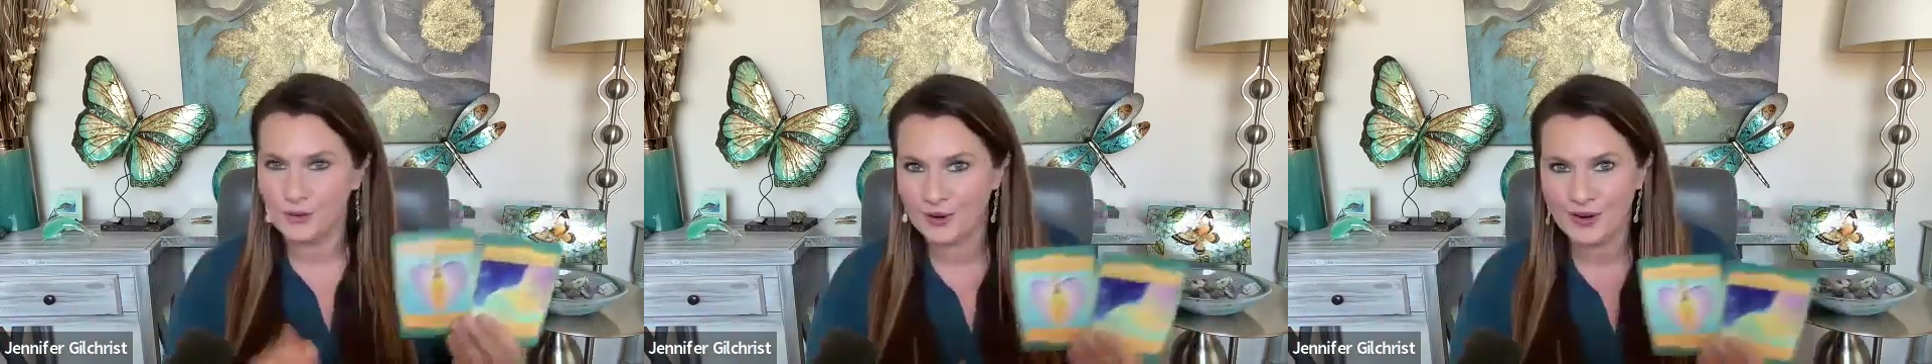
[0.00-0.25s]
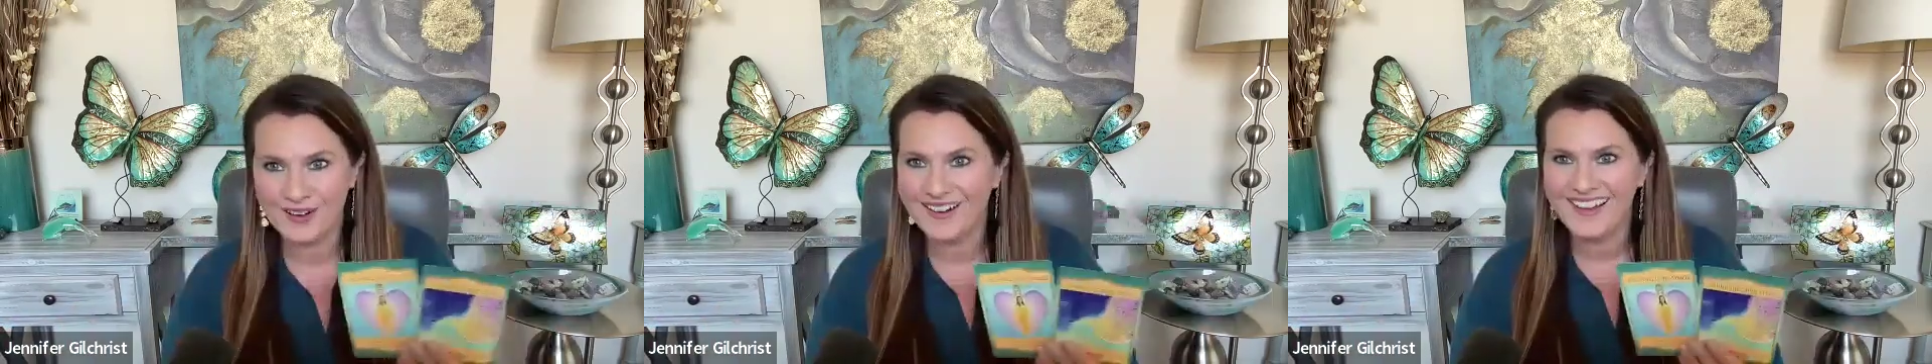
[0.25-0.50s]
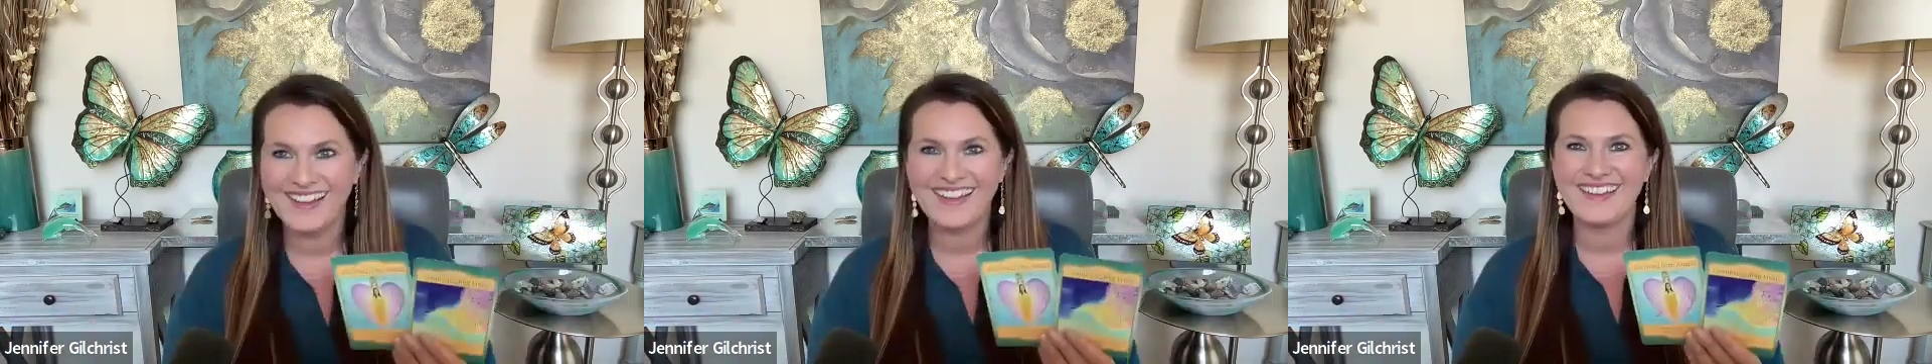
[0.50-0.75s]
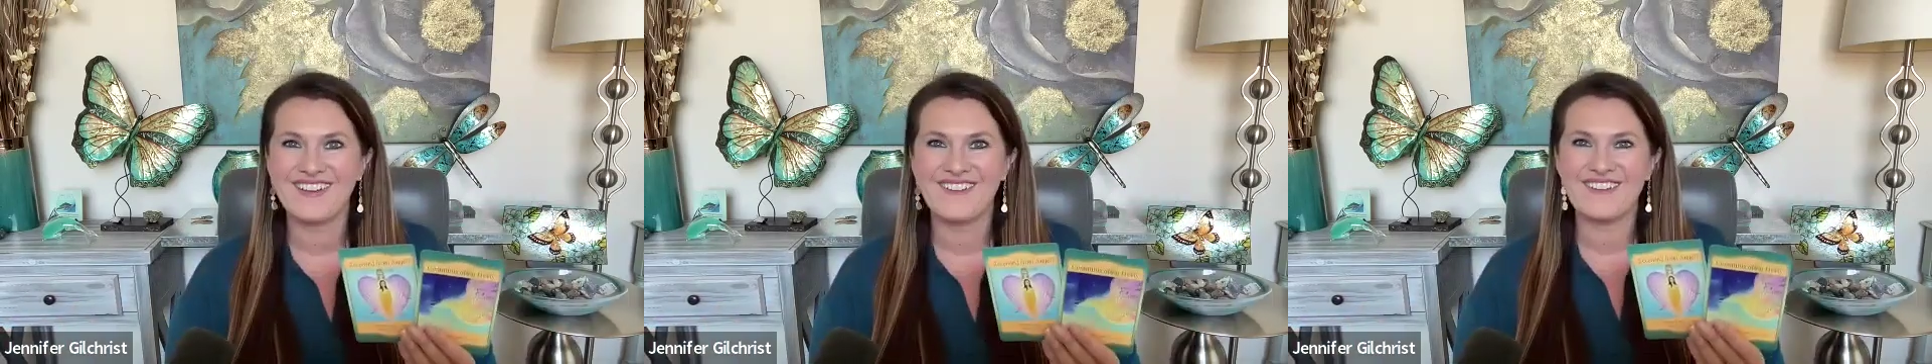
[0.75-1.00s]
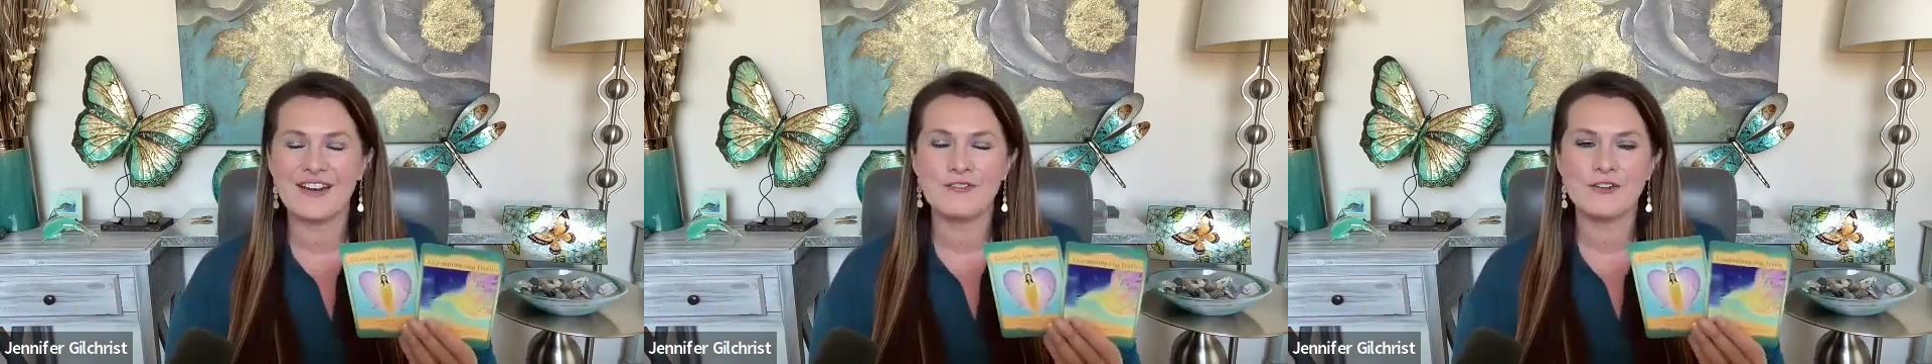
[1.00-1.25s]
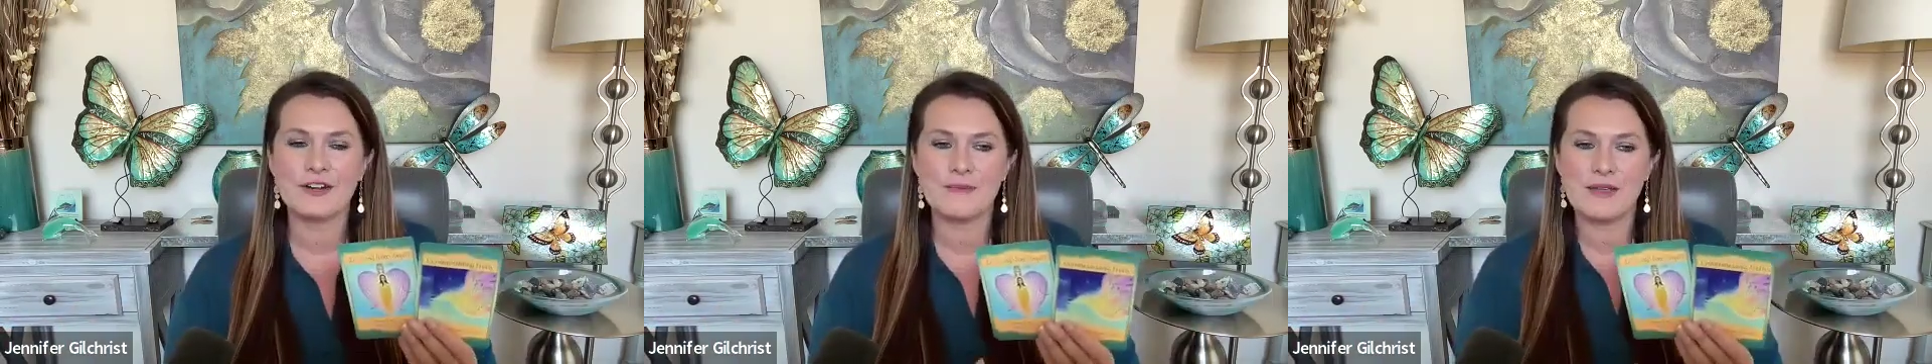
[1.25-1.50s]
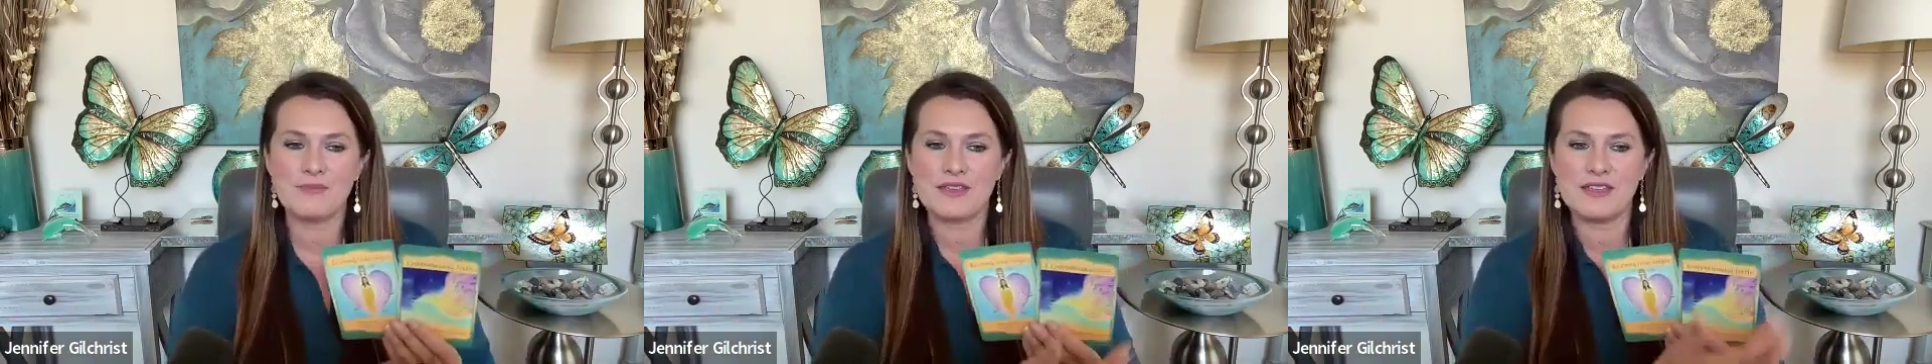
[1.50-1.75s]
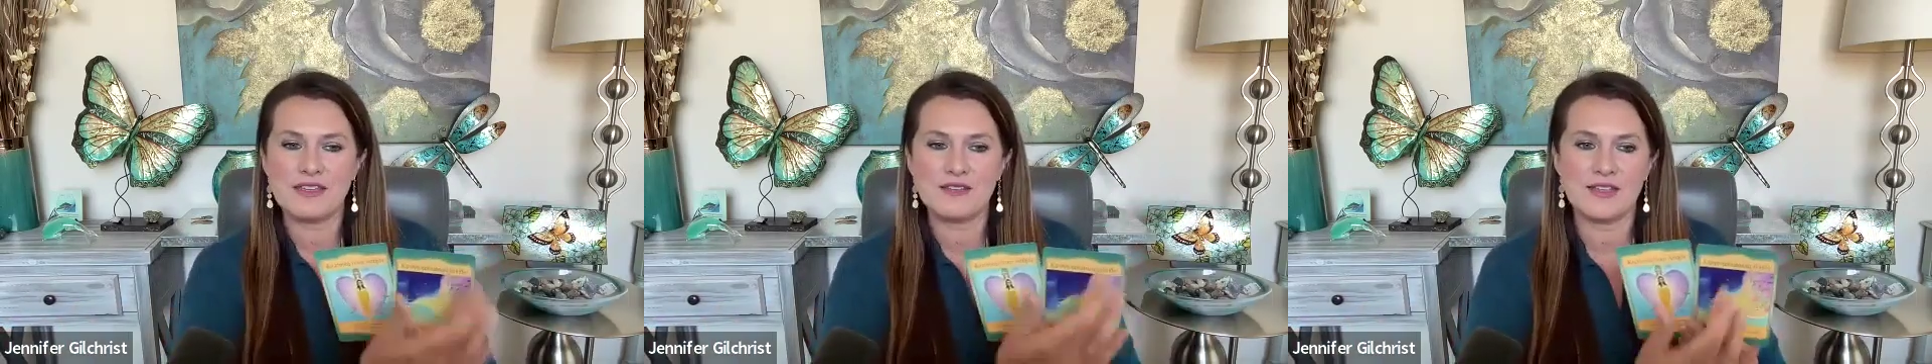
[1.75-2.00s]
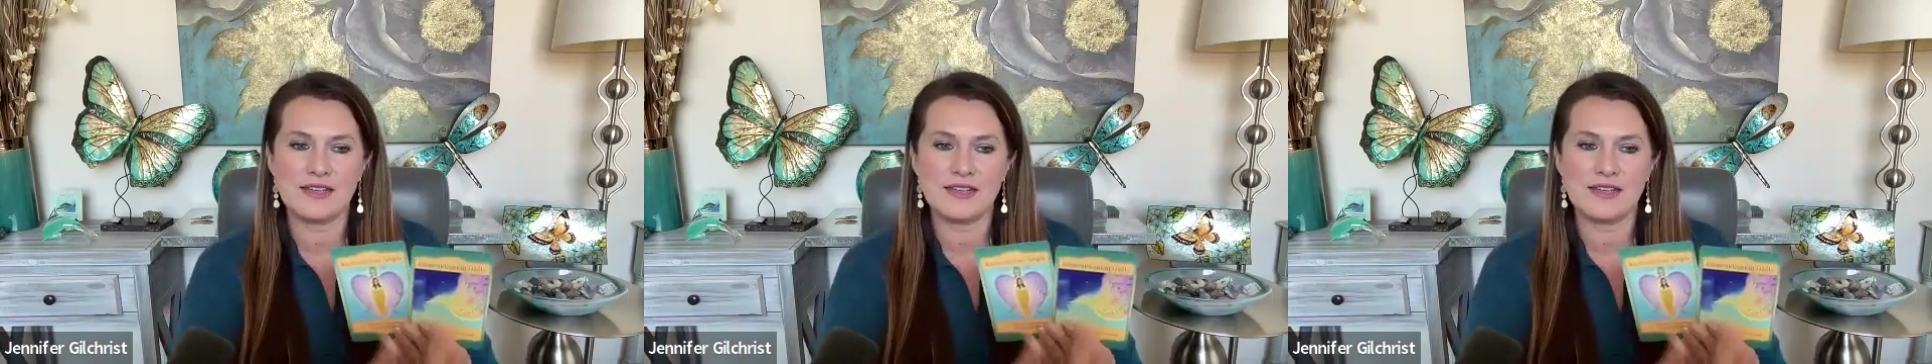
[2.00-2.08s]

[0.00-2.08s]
or whatever it might be